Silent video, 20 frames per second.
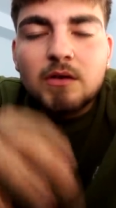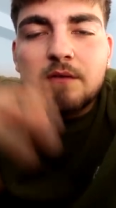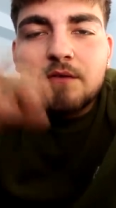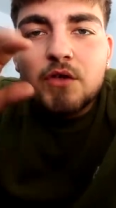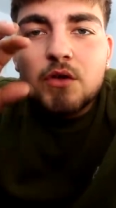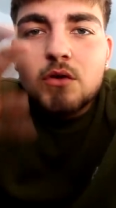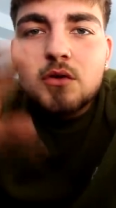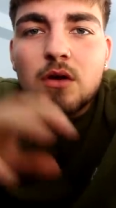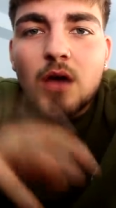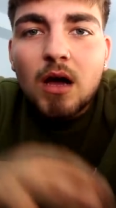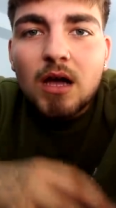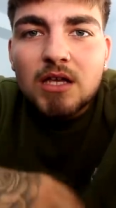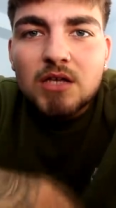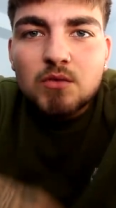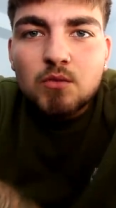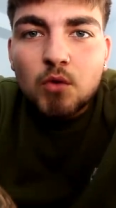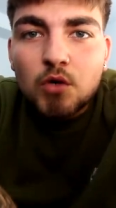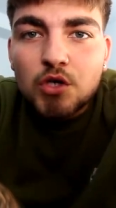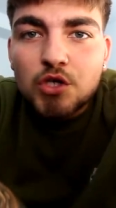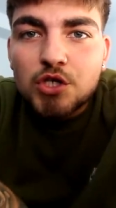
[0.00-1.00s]
So if you guys
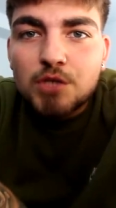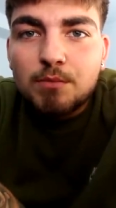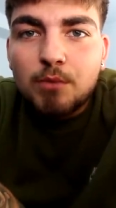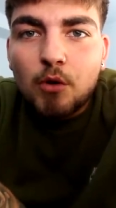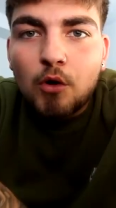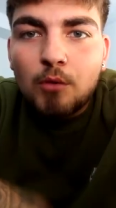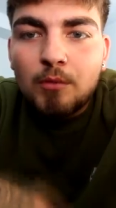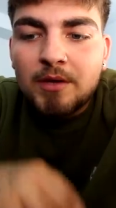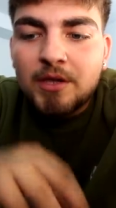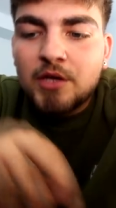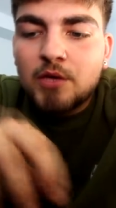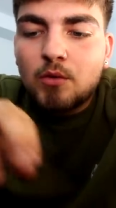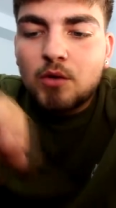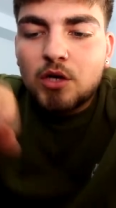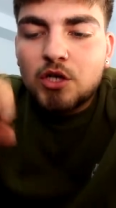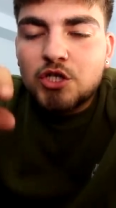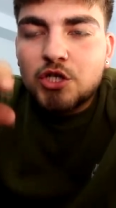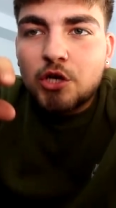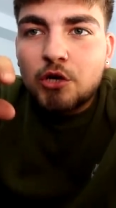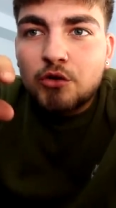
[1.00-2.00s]
want to support me, you
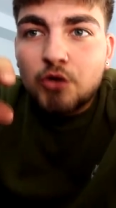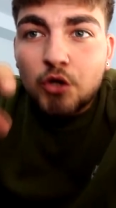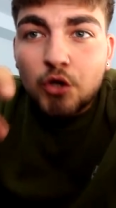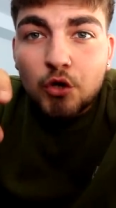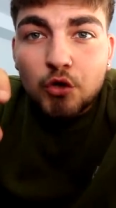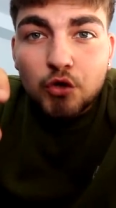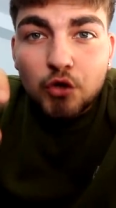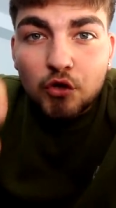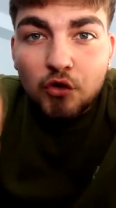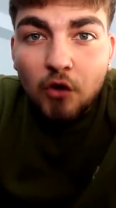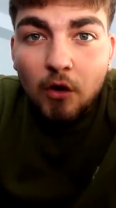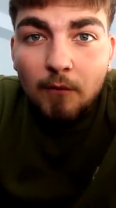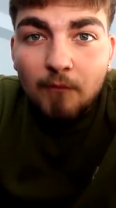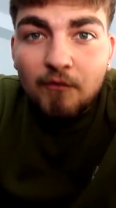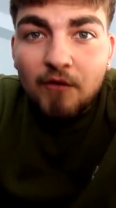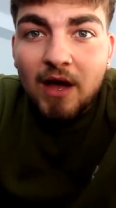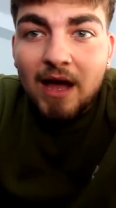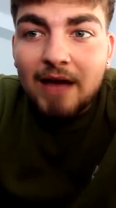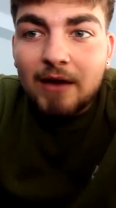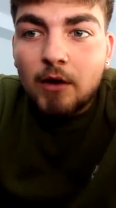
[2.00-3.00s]
want to show that you're the top
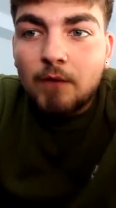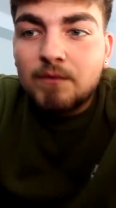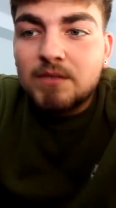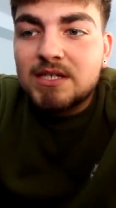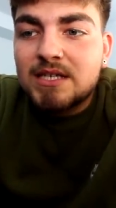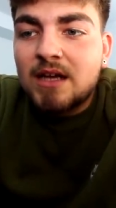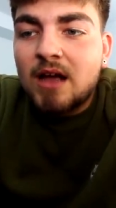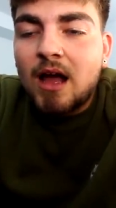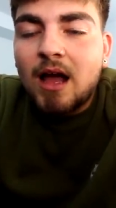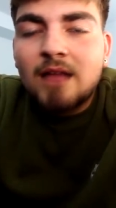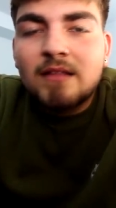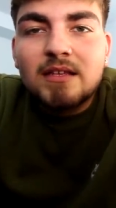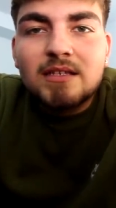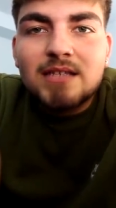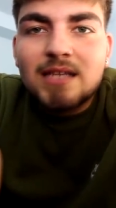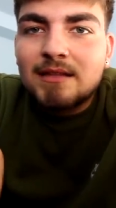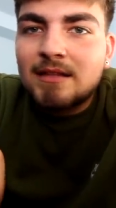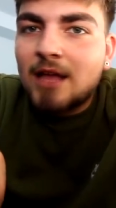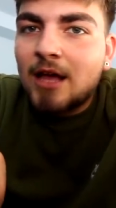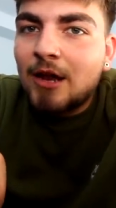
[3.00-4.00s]
fan, obviously I
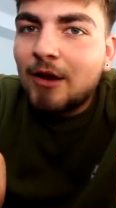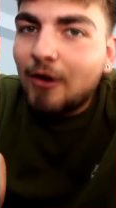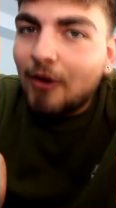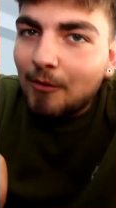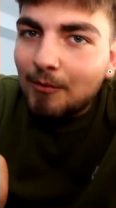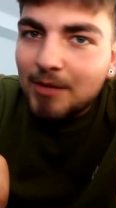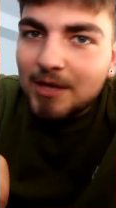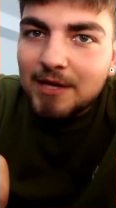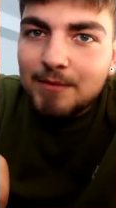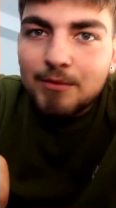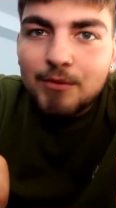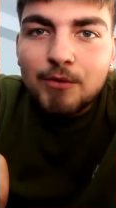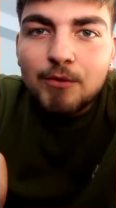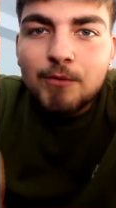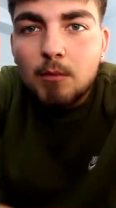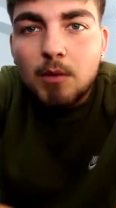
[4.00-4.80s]
understand that a lot of people,